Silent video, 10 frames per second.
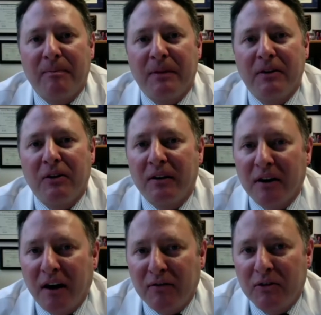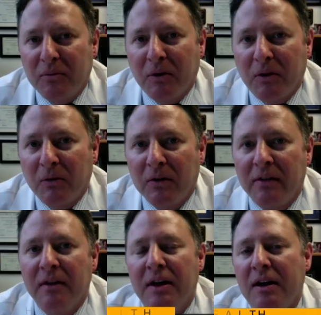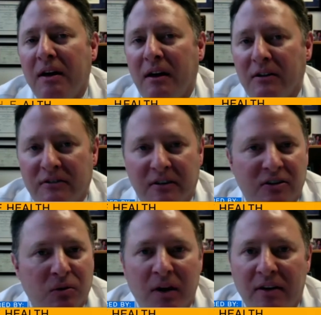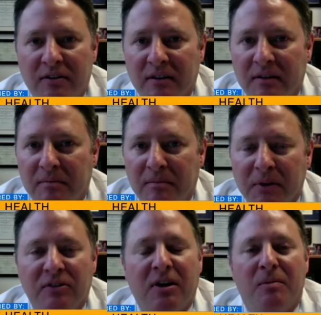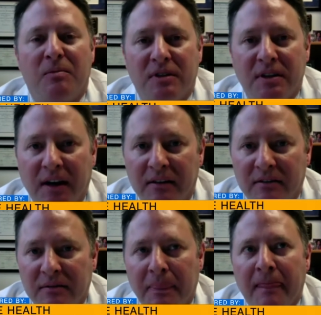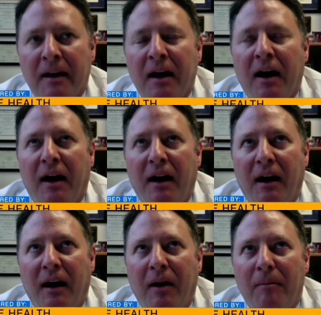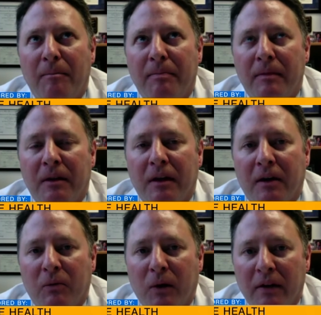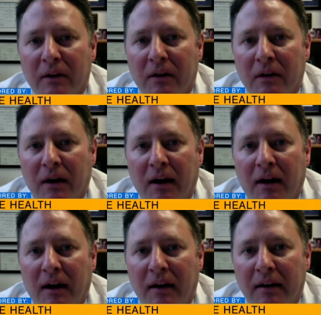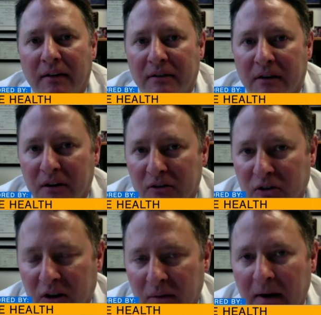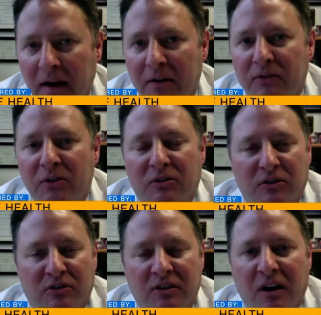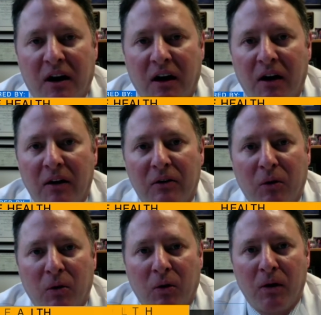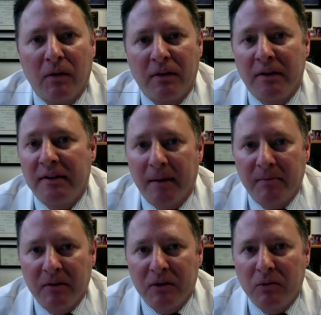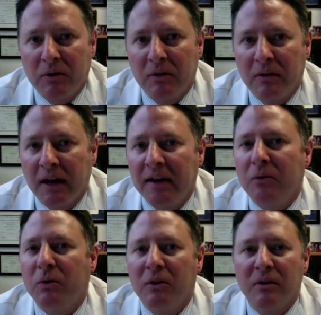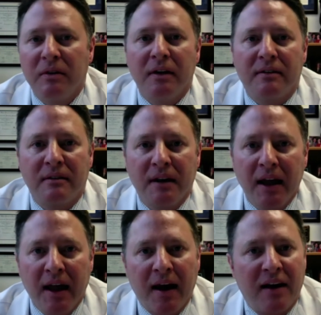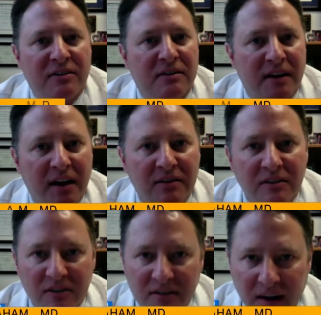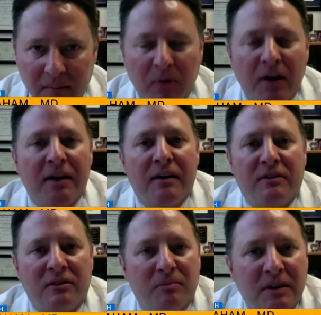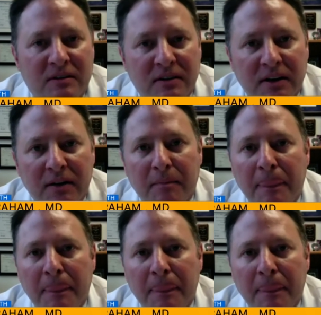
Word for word: you're uncomfortable with a situation, please come see us. Um, whether uh, it's a concern about a future scar or the depth of a wound, any wound that has its edges separated should be seen